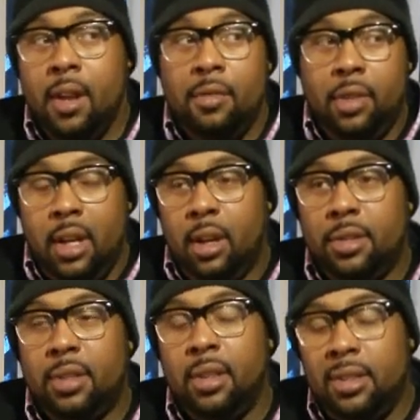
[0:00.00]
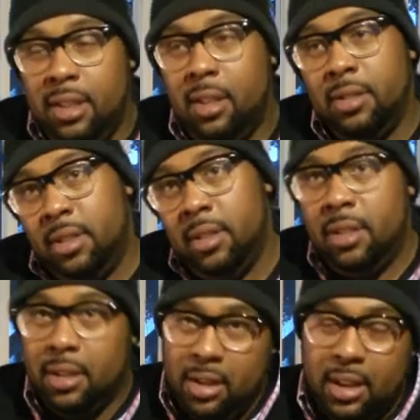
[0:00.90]
videos to
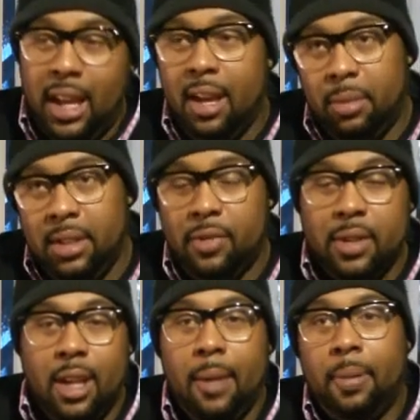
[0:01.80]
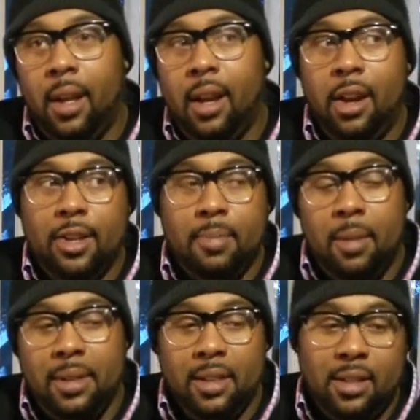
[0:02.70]
look at with different type players,
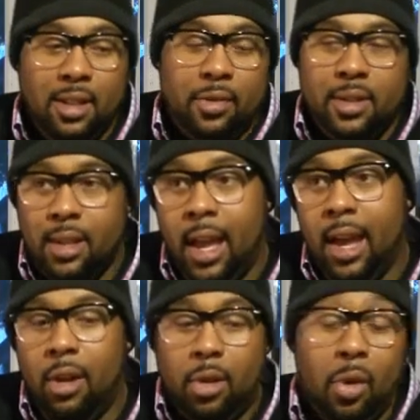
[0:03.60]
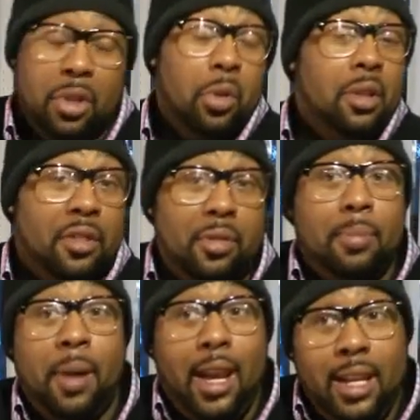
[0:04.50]
maybe a different sound, going to a different
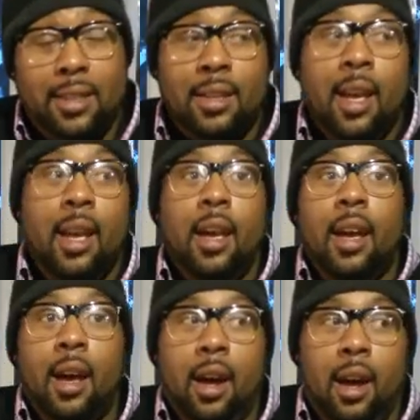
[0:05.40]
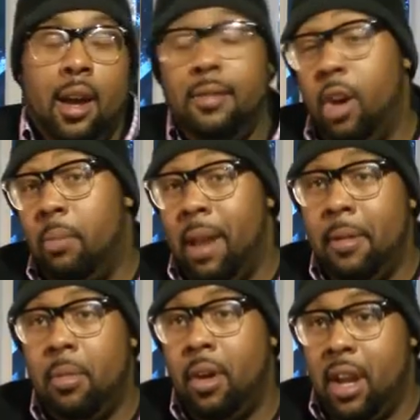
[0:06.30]
bass, maybe
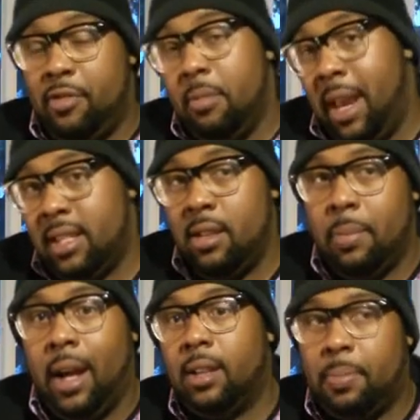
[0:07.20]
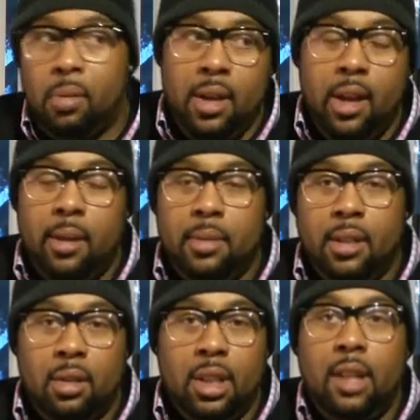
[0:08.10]
more information about the preamp, then
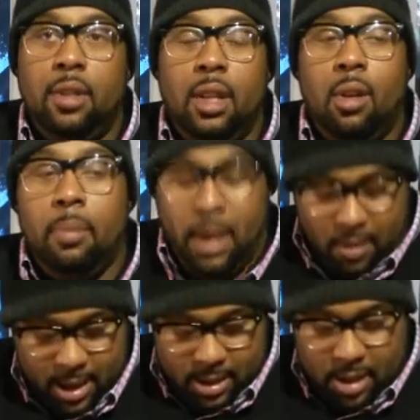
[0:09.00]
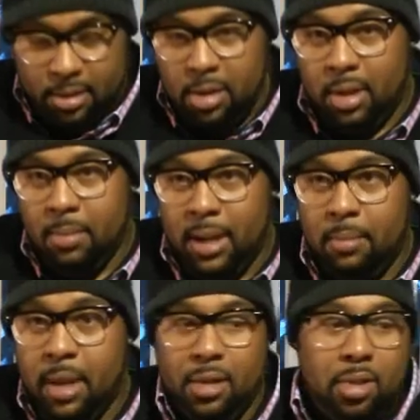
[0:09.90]
it'll give you a better idea, so you can make a
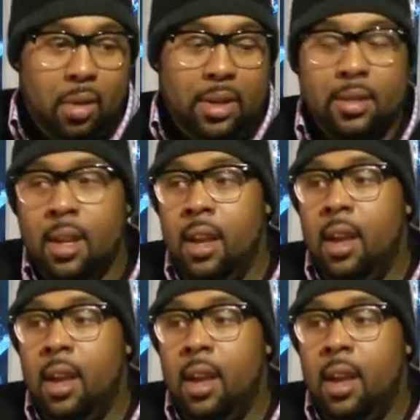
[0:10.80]
better choice.